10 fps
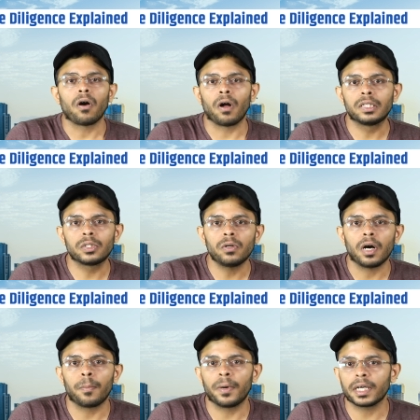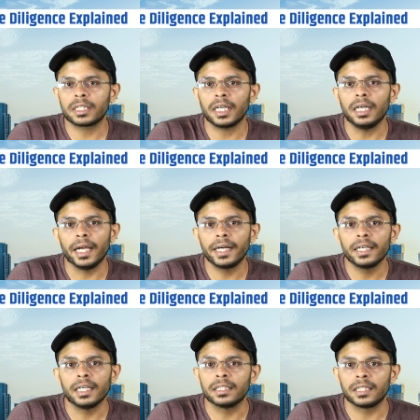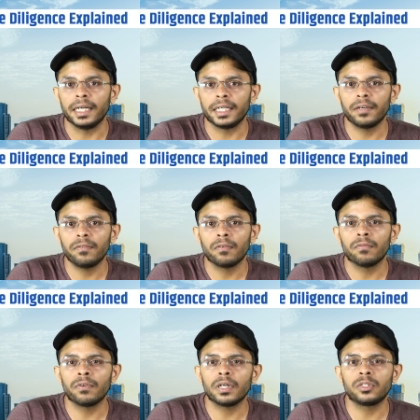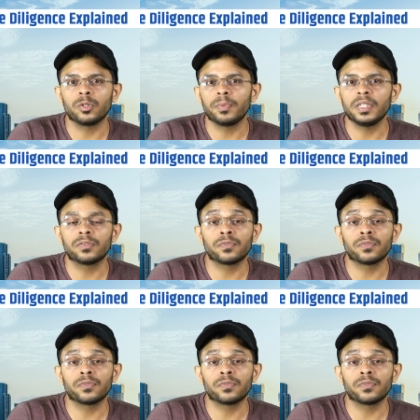Also, a production-linked incentive worth Rs